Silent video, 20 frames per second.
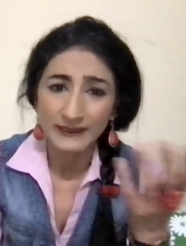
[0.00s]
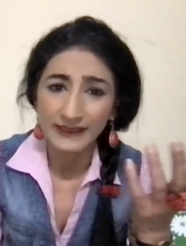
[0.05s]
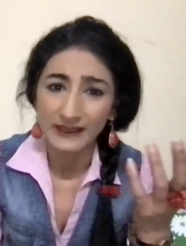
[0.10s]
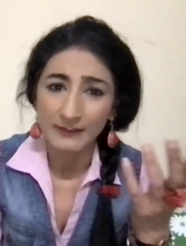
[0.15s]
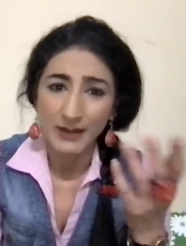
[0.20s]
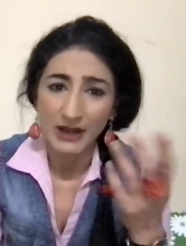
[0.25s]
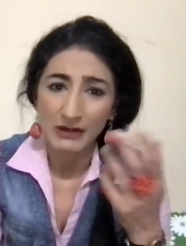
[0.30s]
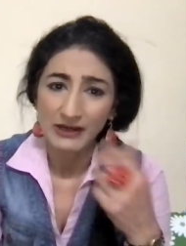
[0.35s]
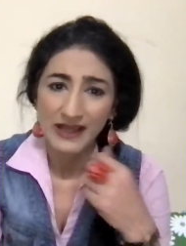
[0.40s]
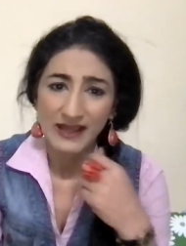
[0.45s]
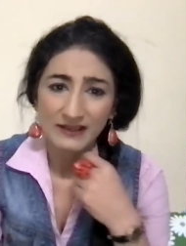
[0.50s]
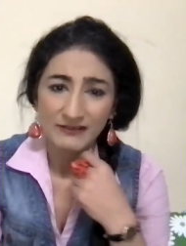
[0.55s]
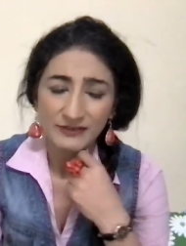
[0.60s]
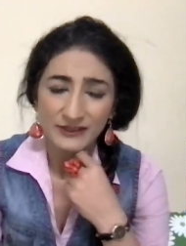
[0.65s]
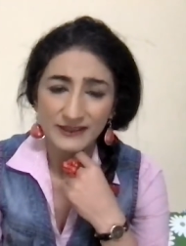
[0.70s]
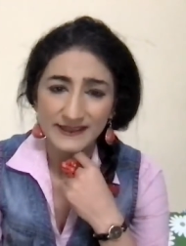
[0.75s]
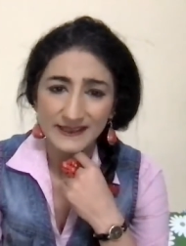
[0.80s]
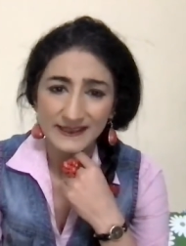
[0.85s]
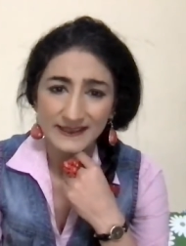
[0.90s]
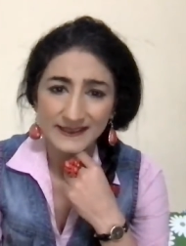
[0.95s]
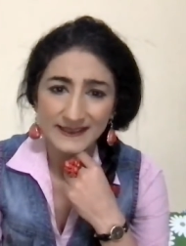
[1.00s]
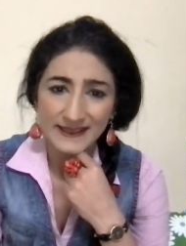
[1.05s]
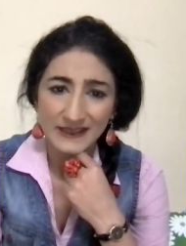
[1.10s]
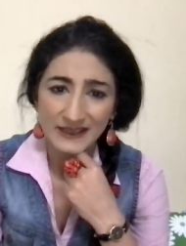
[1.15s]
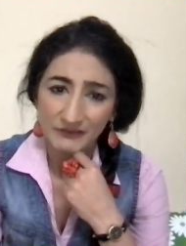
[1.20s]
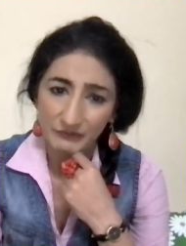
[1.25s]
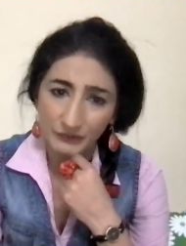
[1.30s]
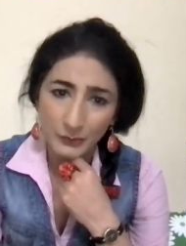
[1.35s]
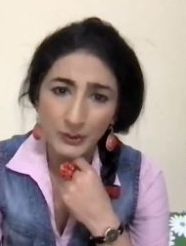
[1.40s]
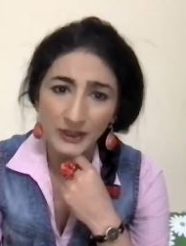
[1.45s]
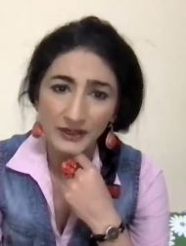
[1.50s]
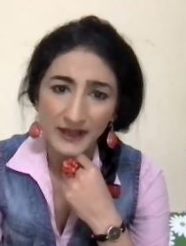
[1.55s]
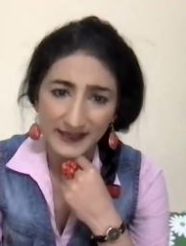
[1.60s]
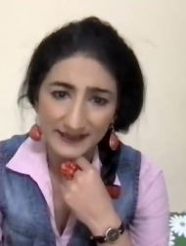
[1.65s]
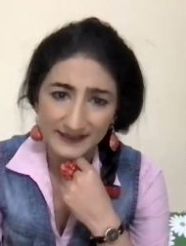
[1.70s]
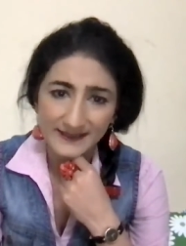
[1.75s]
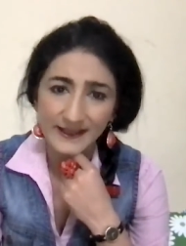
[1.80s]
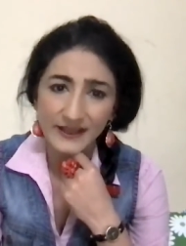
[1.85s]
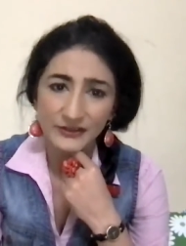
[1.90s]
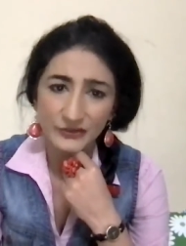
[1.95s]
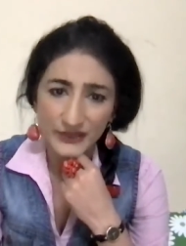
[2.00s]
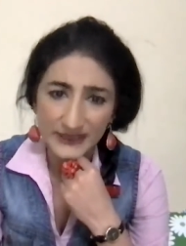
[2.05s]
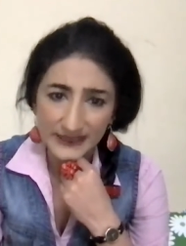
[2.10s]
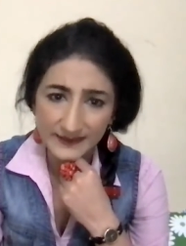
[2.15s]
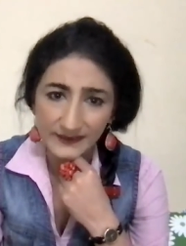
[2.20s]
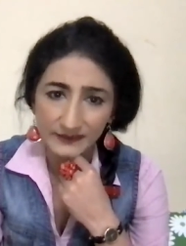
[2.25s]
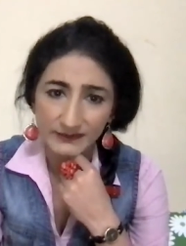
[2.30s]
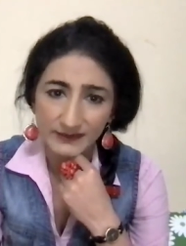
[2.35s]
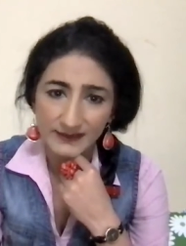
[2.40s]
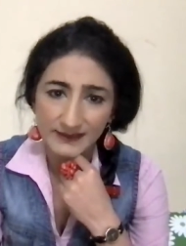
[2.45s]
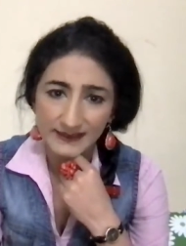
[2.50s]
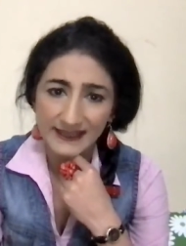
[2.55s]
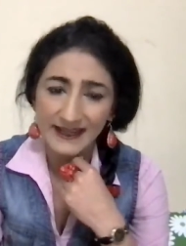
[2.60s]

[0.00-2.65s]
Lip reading: thing about life is this, that everyone has their reasons.